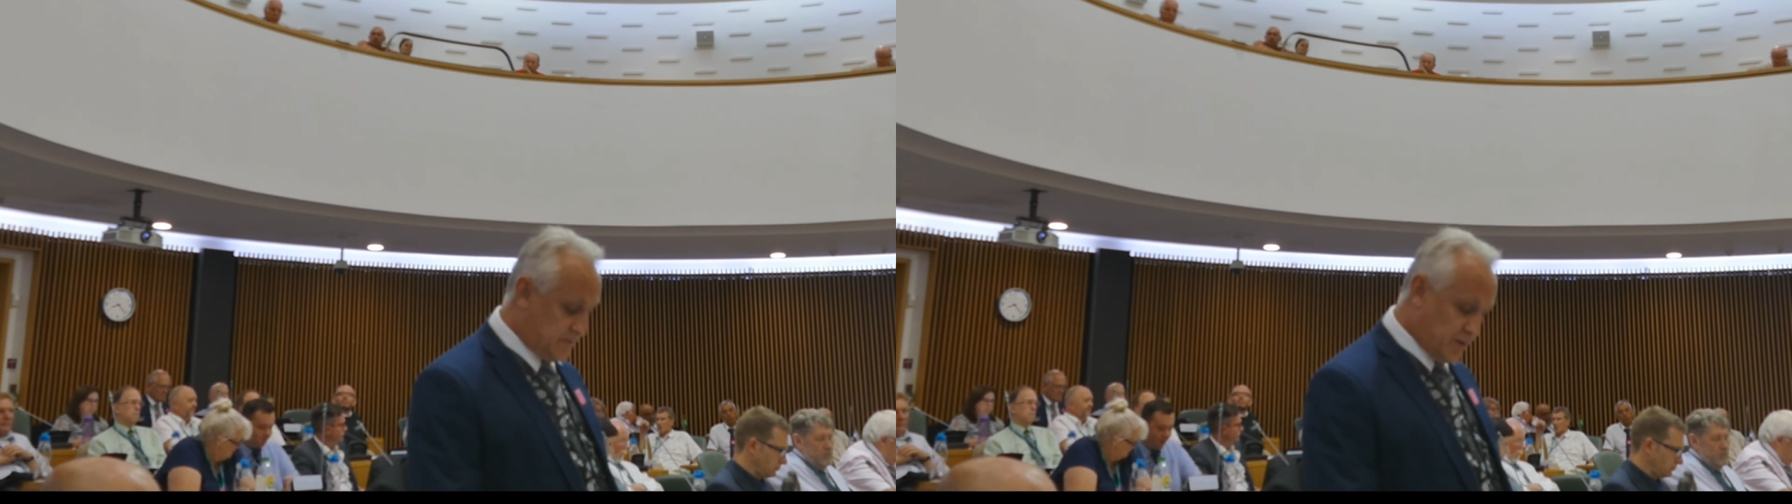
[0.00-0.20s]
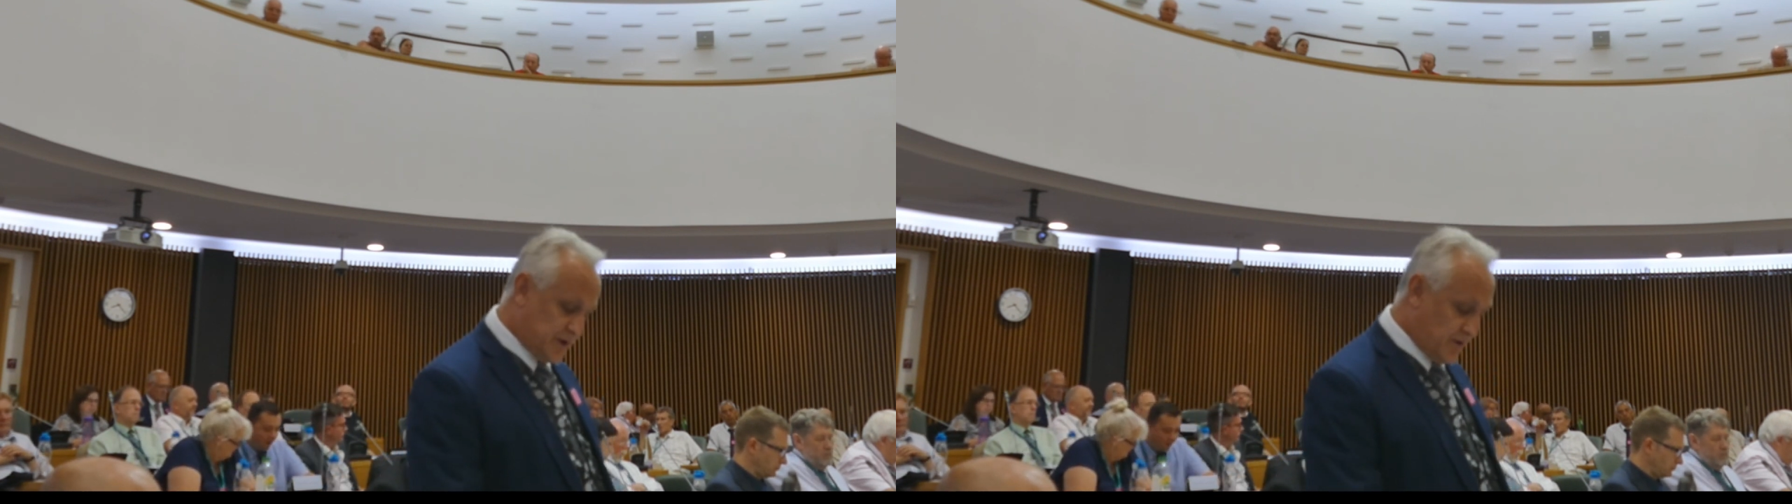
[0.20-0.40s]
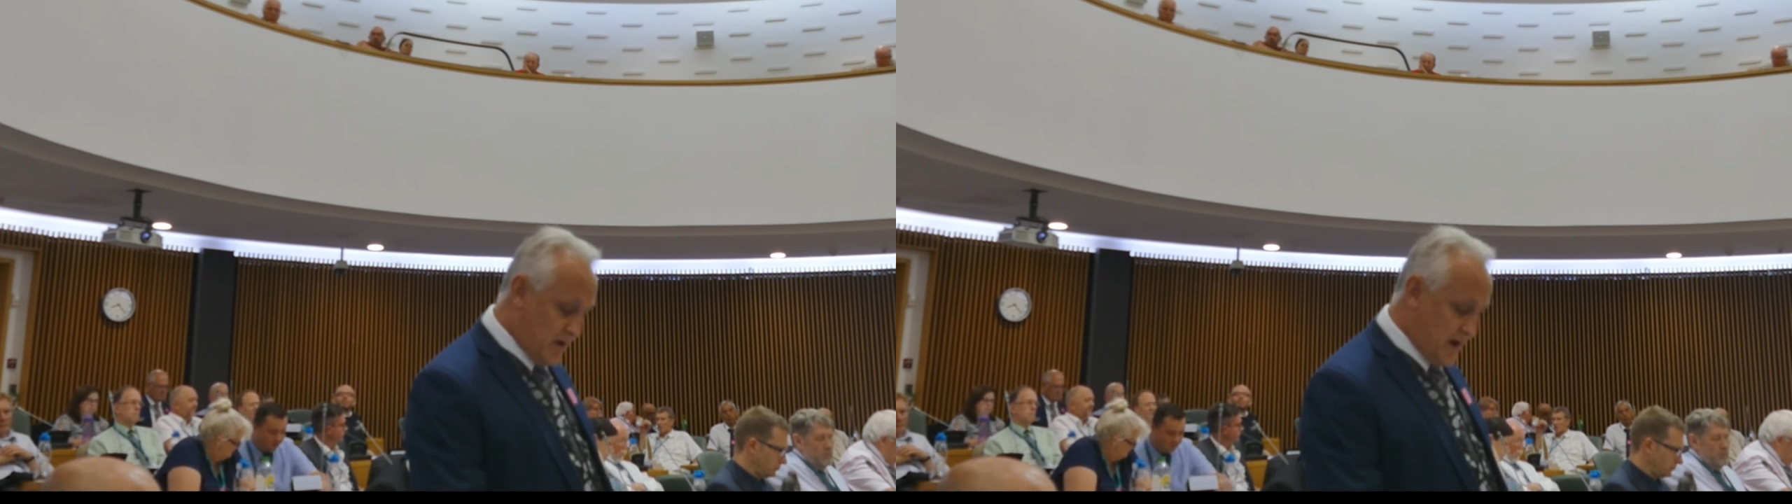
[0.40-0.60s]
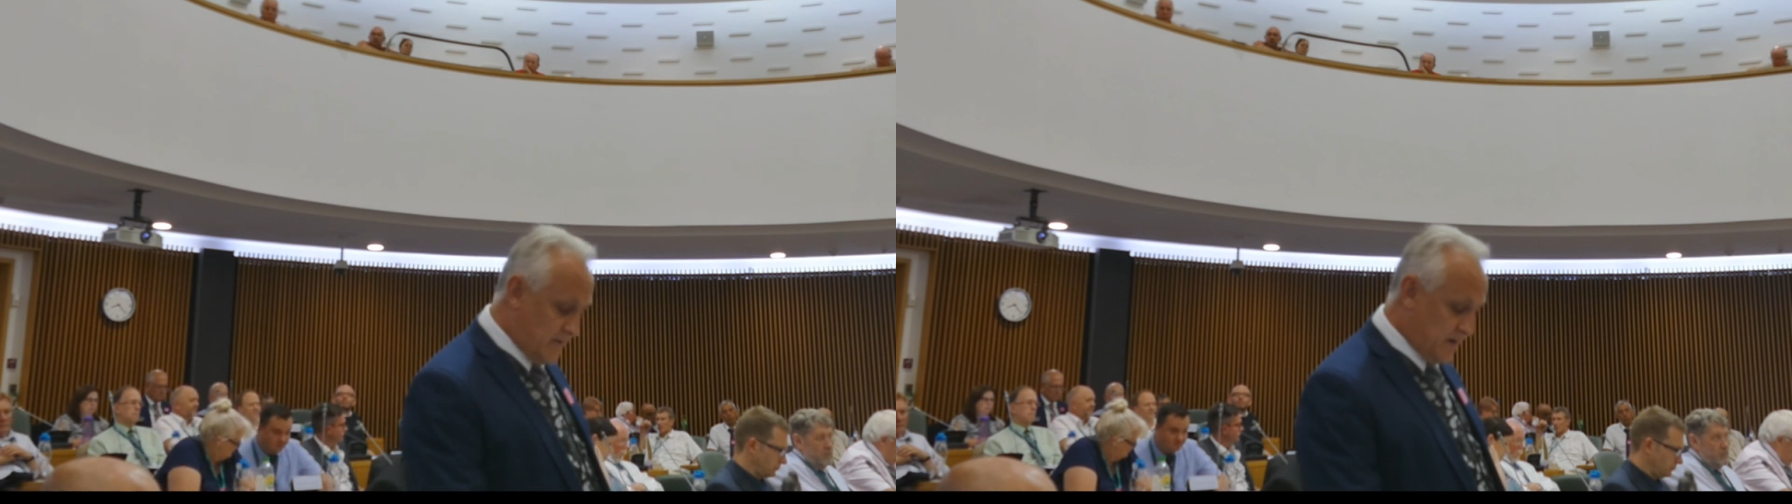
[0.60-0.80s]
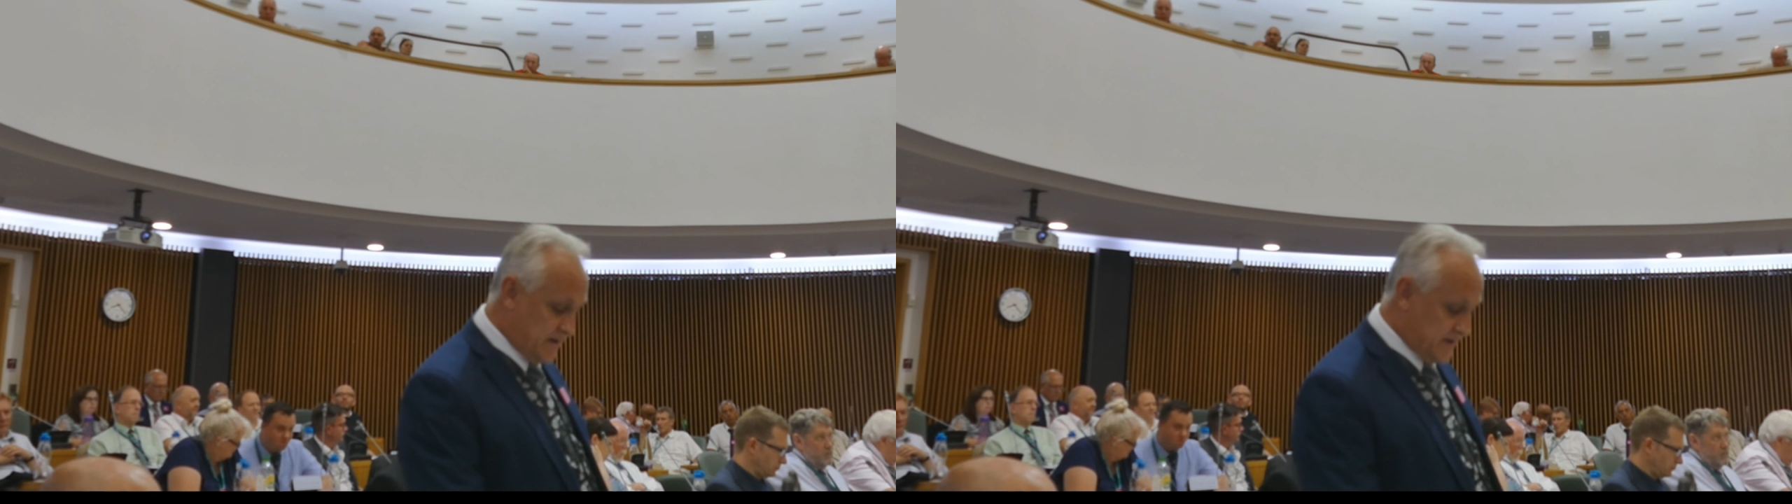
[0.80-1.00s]

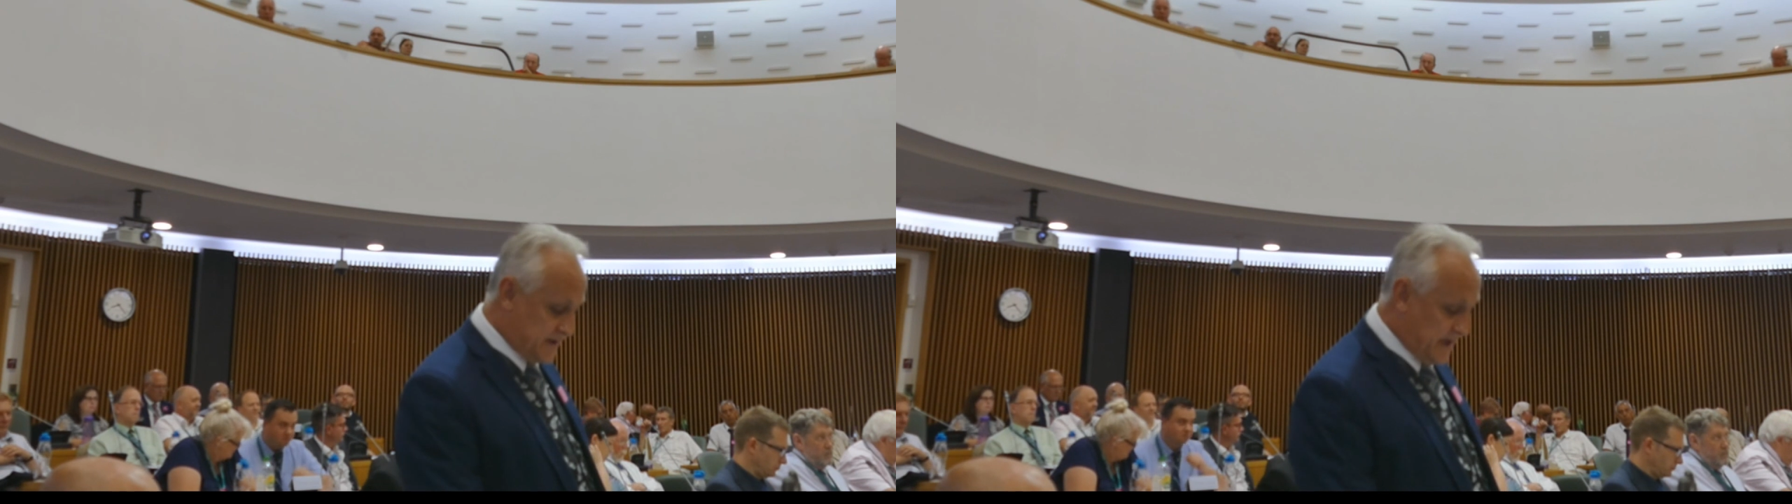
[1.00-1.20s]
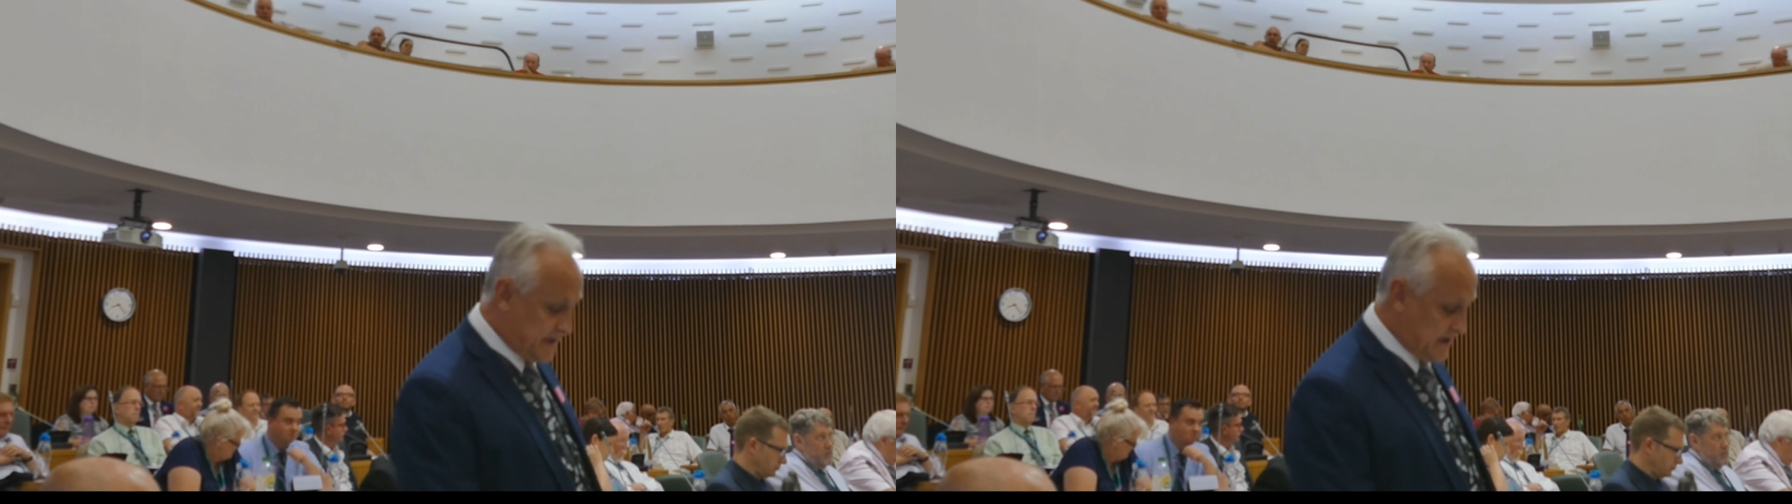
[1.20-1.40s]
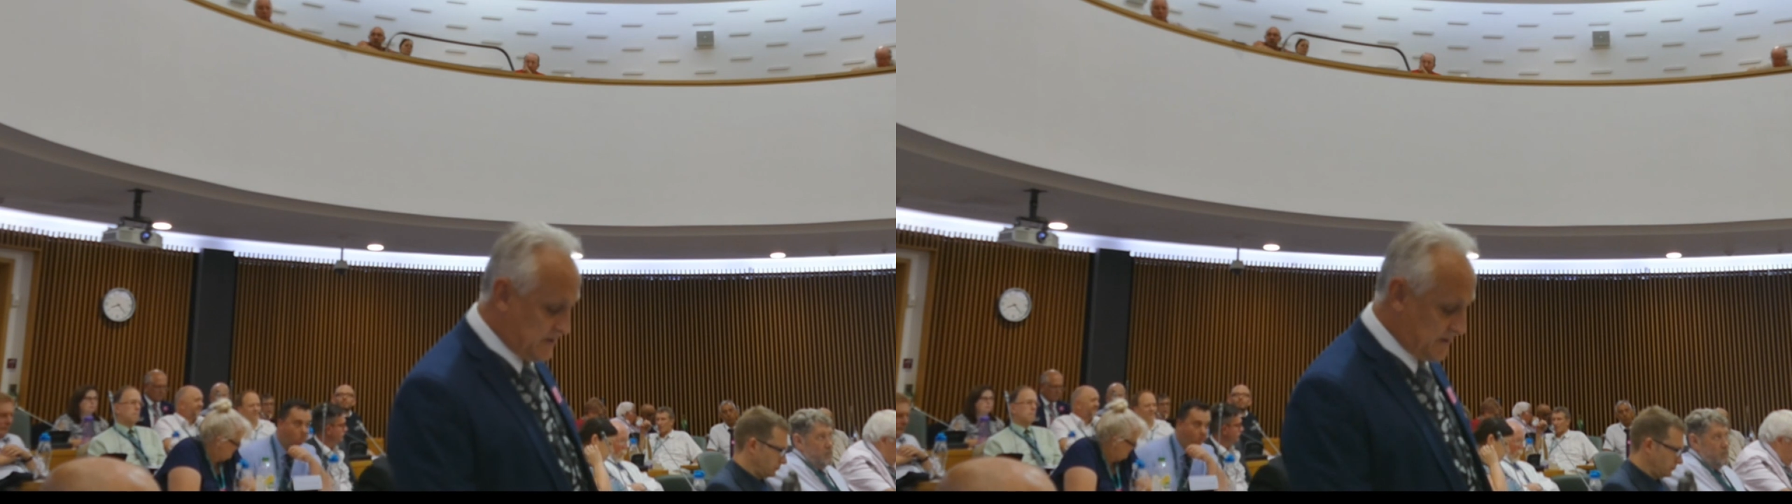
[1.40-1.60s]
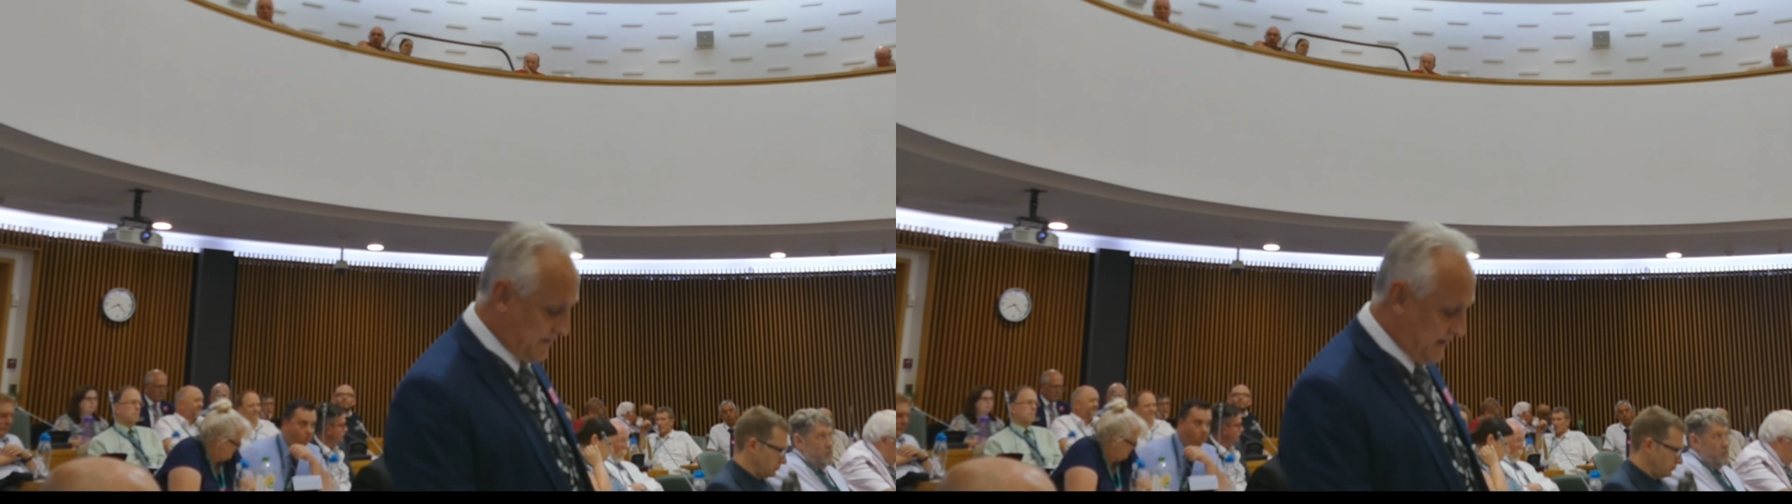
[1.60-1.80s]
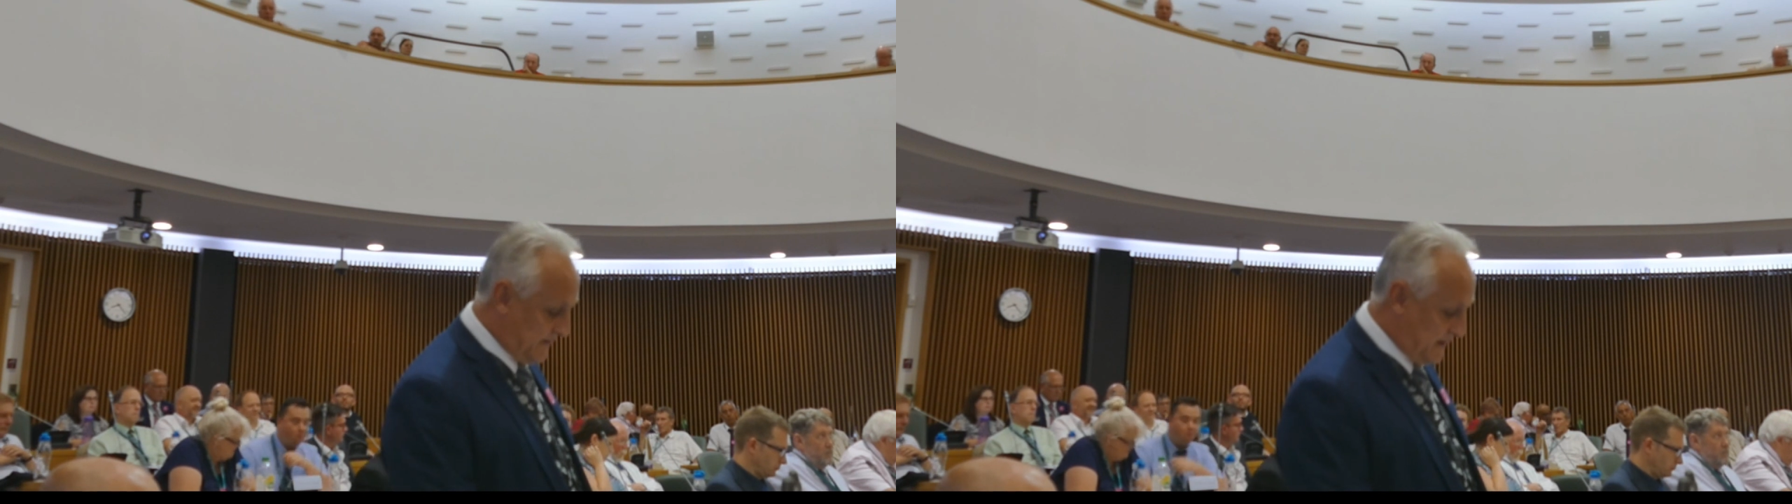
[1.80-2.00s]
prescribe the details
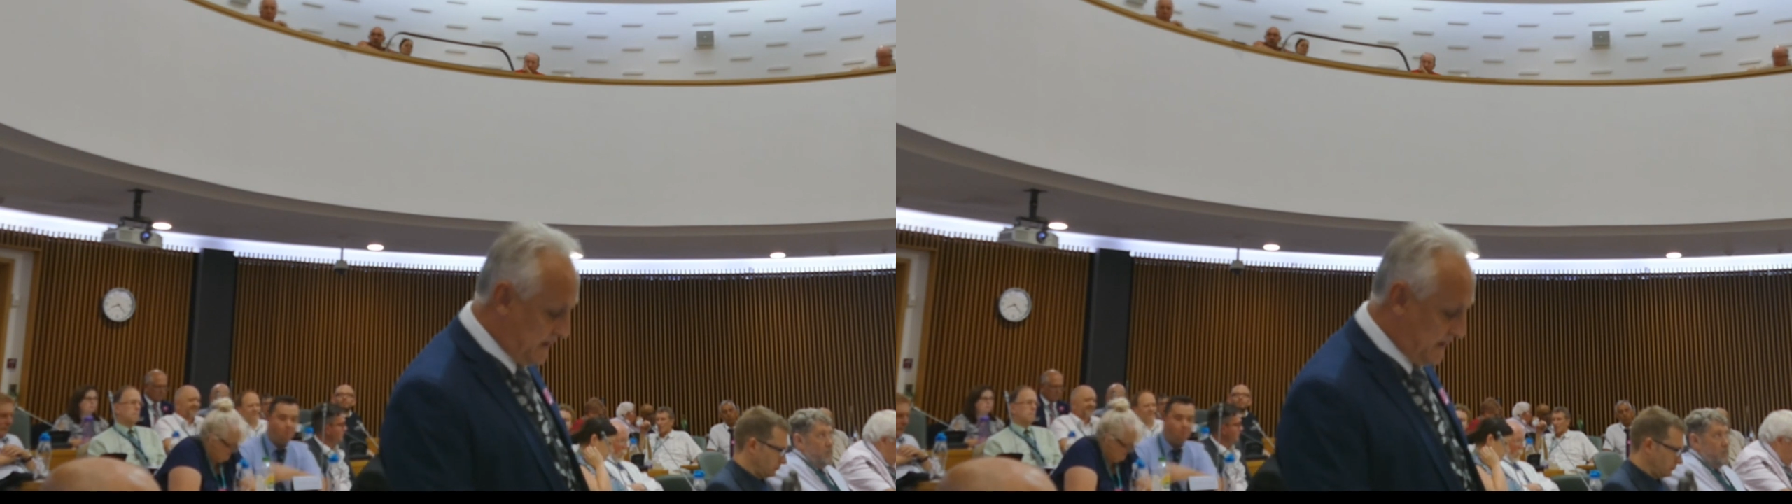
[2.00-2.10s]
of leaving the